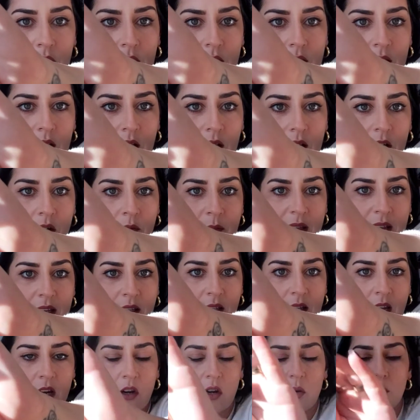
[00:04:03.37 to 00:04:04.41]
It's a little
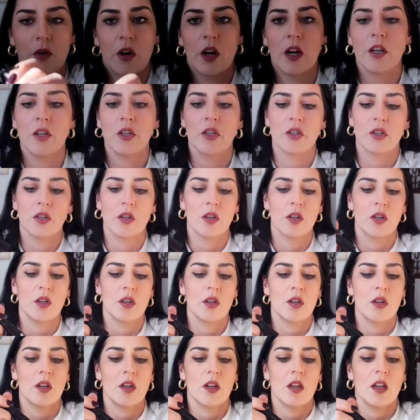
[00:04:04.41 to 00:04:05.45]
mascara brush.
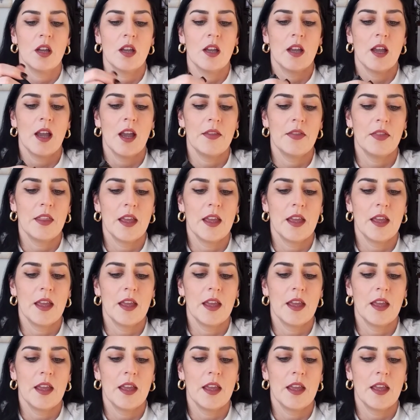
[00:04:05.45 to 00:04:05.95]
And